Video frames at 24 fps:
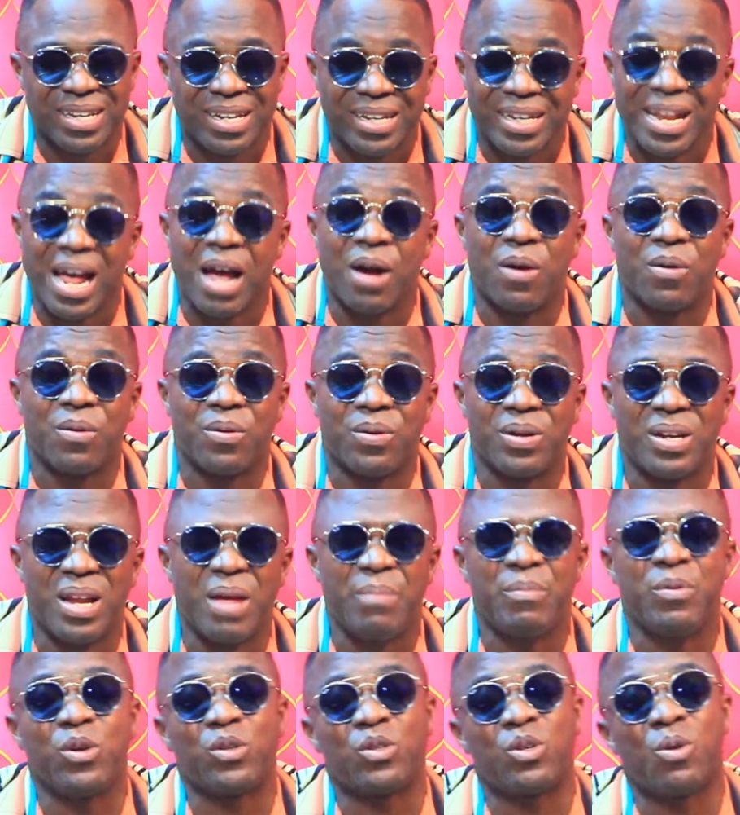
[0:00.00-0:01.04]
Now,
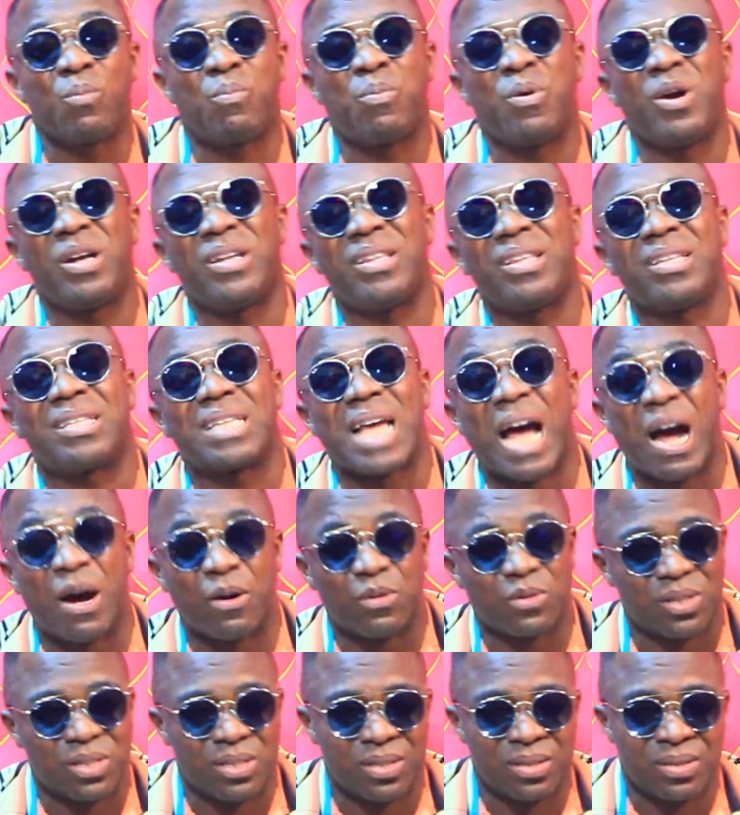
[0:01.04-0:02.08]
let me also point this
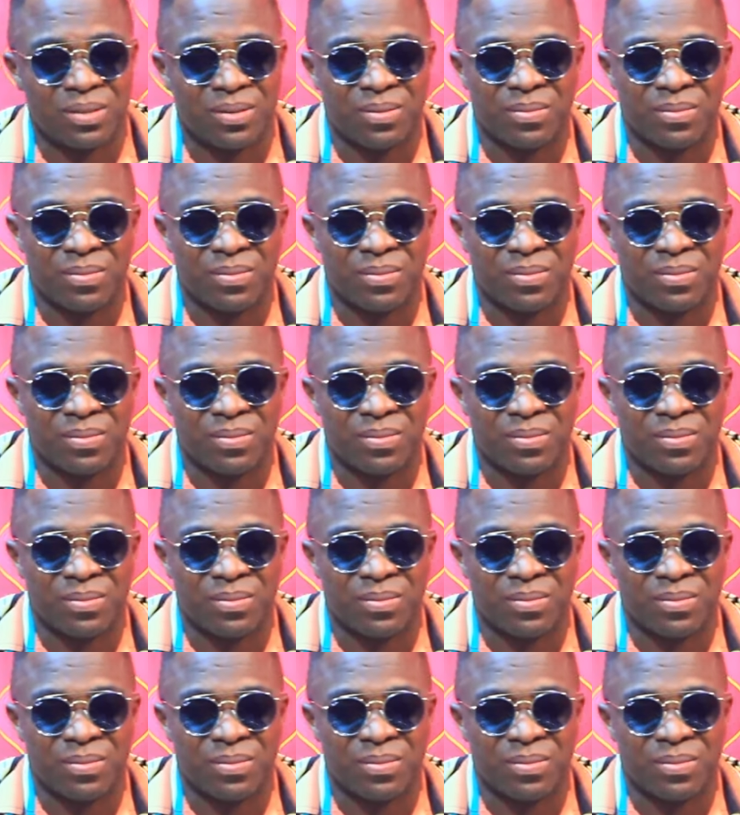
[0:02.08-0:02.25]
out.